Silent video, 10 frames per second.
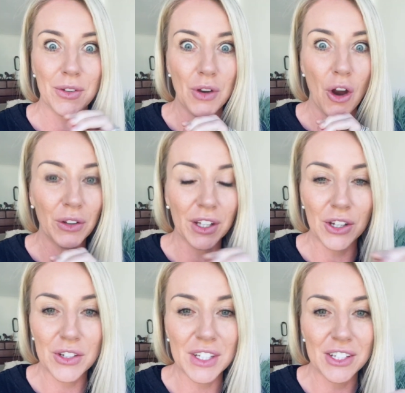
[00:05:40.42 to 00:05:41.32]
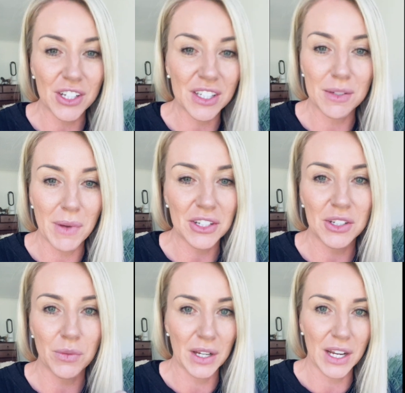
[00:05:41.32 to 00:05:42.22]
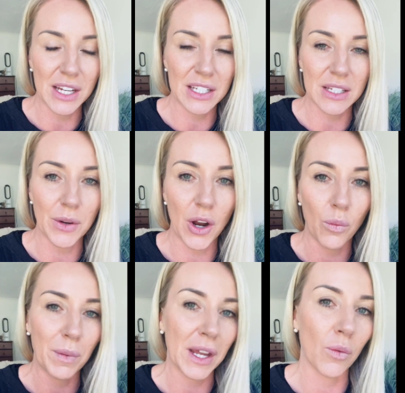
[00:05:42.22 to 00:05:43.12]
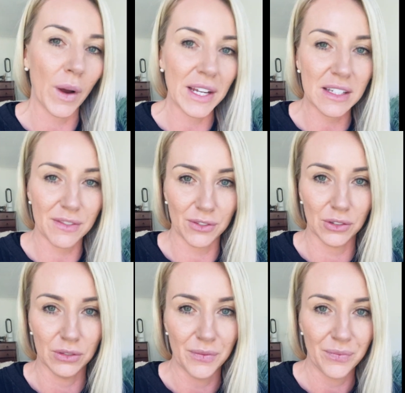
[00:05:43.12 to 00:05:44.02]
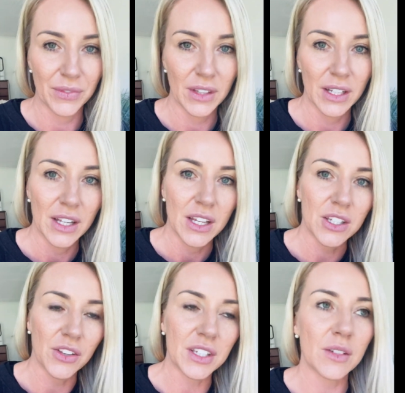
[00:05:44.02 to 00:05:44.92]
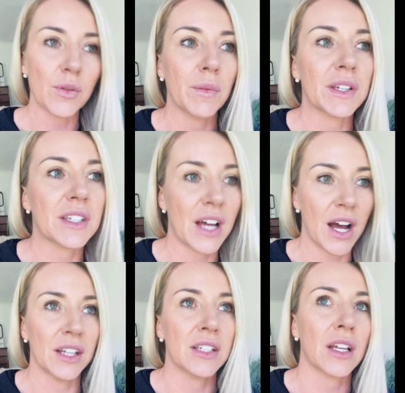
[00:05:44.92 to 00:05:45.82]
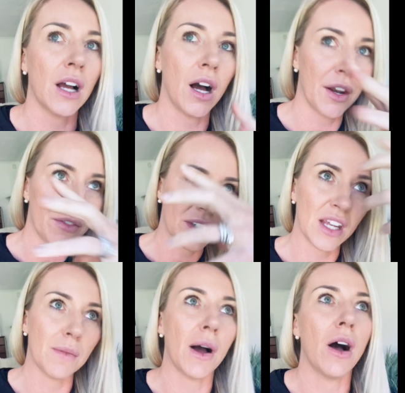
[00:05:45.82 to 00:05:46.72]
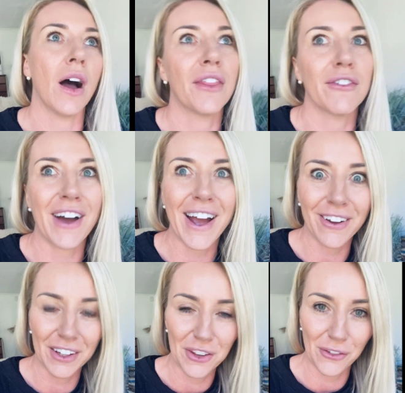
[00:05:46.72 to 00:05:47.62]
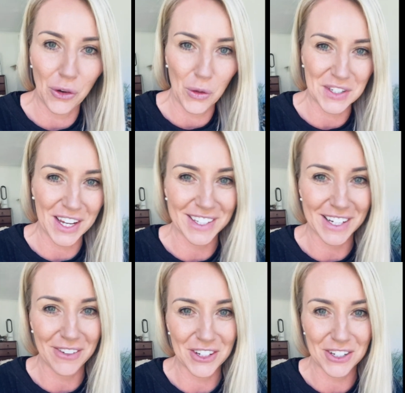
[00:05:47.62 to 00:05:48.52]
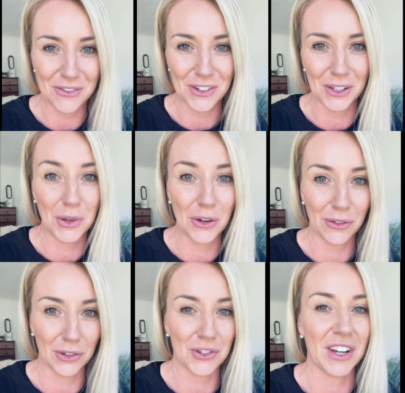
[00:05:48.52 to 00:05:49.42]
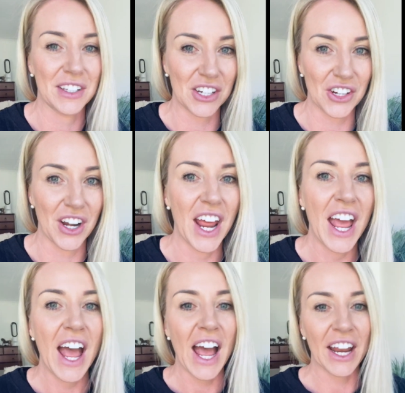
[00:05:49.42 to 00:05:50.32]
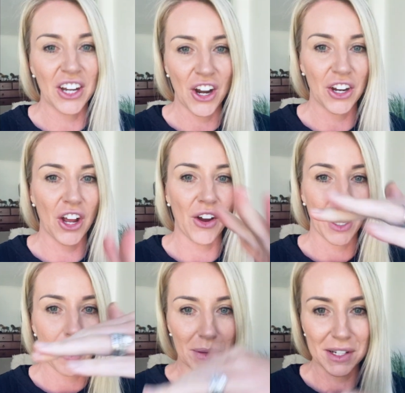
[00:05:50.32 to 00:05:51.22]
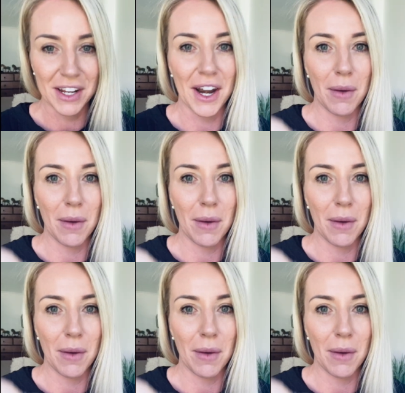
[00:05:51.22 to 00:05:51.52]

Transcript: only using just as much as we need, so we're not being wasteful. So this is when we're starting to kind of see behind the veil in the fourth density, which is really beautiful transition. And you're going up and down,